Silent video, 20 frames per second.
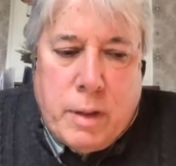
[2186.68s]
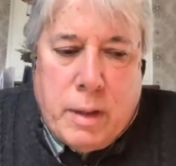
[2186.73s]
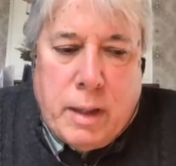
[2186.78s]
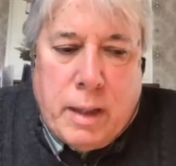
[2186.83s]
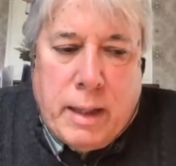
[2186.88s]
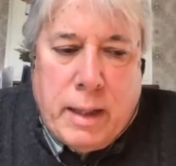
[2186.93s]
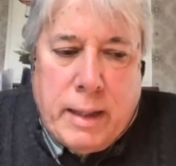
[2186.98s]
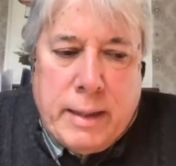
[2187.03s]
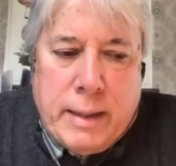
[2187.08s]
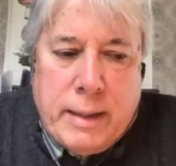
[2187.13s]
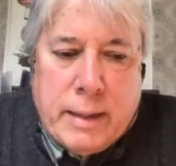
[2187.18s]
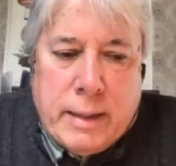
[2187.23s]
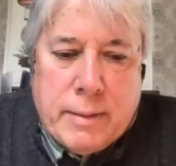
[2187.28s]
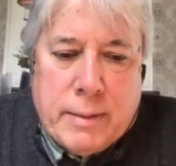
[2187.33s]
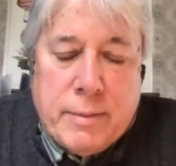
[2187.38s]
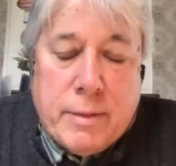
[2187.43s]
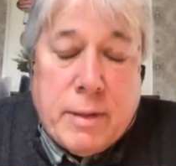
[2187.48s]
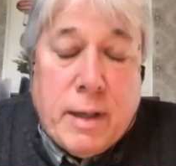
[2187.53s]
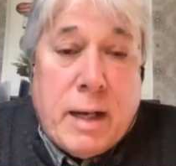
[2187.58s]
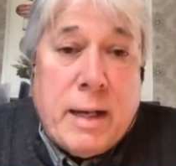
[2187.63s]
I uh,
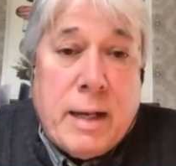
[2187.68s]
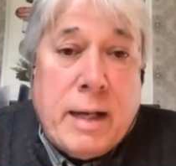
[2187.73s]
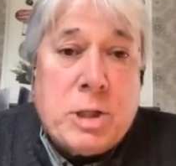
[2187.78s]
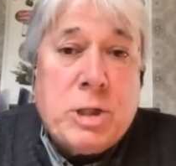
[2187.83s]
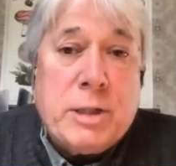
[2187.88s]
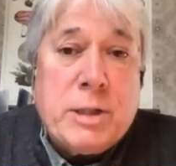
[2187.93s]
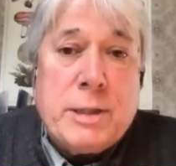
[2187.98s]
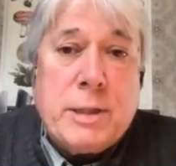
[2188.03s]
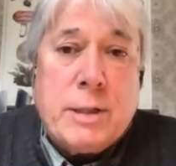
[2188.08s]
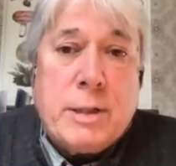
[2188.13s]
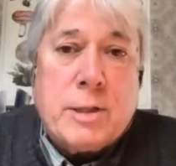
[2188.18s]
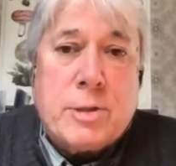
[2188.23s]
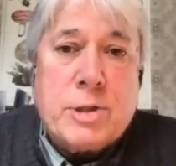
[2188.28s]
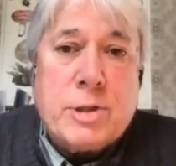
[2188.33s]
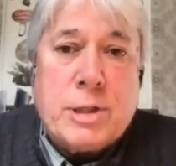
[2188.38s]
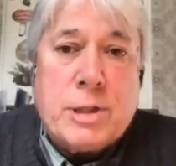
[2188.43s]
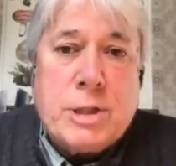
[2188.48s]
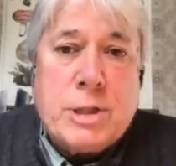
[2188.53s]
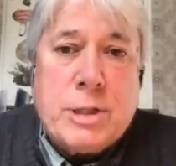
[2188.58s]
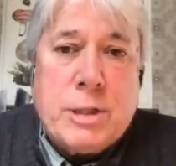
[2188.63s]
I actually there's
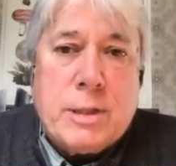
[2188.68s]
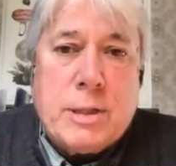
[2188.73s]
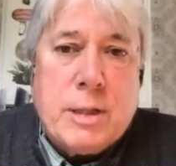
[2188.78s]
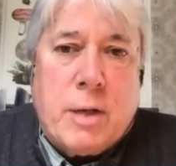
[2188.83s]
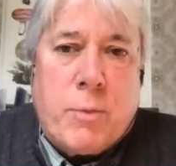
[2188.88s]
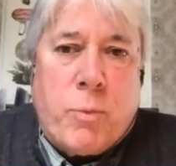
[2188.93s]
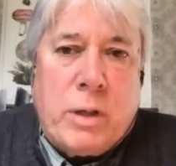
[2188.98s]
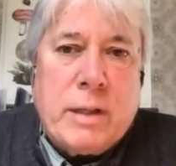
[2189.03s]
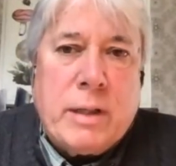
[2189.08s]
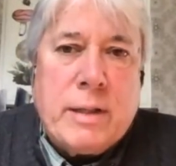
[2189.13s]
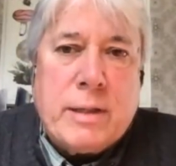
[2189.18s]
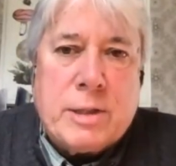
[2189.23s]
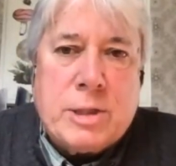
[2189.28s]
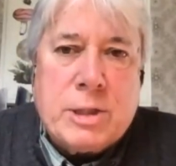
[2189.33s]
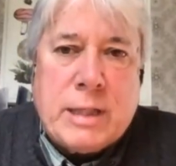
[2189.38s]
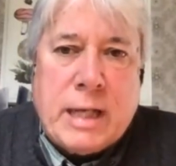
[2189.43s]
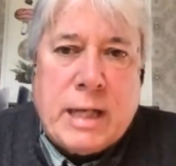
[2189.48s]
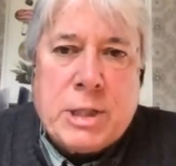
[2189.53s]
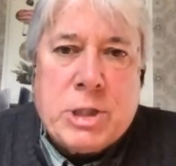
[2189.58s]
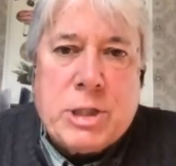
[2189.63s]
a one of the
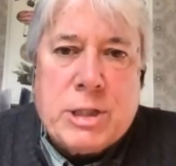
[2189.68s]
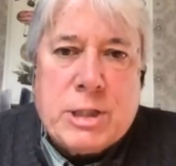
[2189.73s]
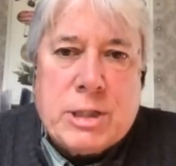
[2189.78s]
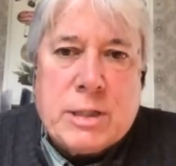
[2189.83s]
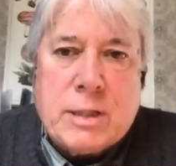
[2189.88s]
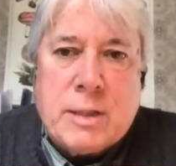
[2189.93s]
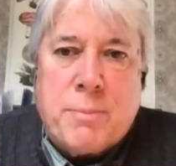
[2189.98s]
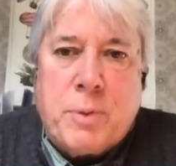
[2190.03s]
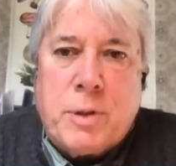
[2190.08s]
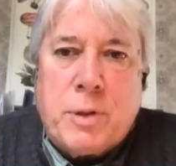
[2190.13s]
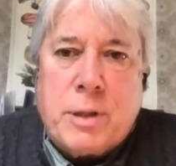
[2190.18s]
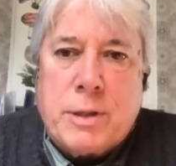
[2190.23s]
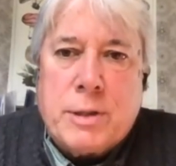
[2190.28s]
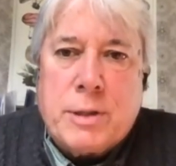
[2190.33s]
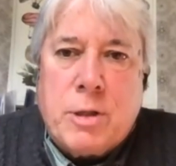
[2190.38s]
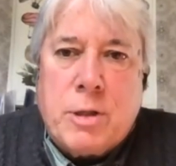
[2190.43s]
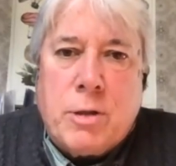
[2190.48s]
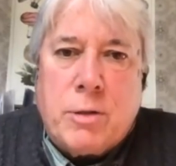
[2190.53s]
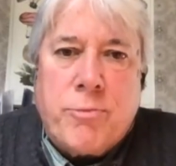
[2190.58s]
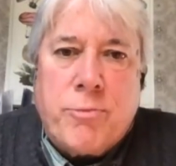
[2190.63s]
sections of the book is
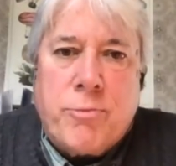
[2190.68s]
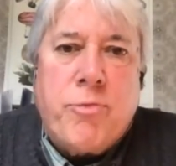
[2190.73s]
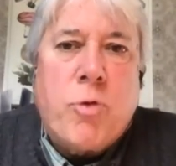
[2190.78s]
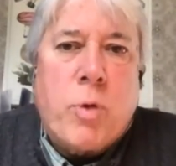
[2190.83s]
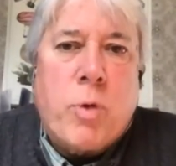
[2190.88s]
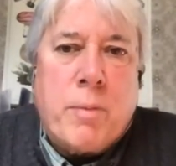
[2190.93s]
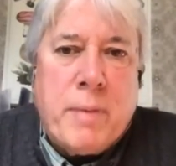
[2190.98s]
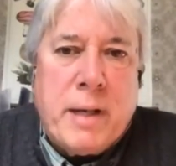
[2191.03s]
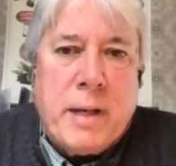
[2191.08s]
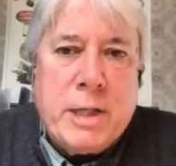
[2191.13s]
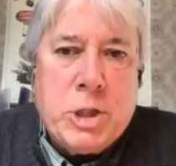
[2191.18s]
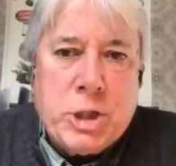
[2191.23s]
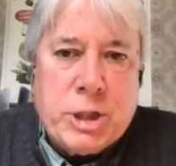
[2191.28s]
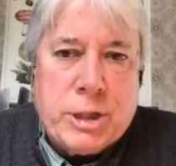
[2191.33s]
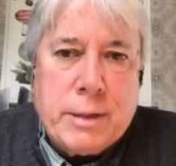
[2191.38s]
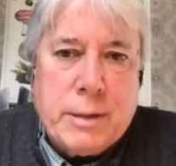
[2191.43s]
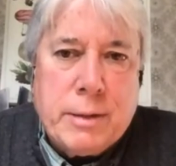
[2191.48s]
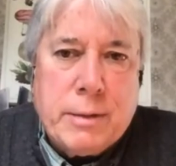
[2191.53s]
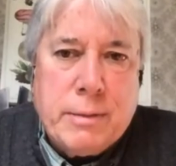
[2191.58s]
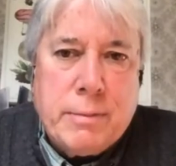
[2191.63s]
called formation.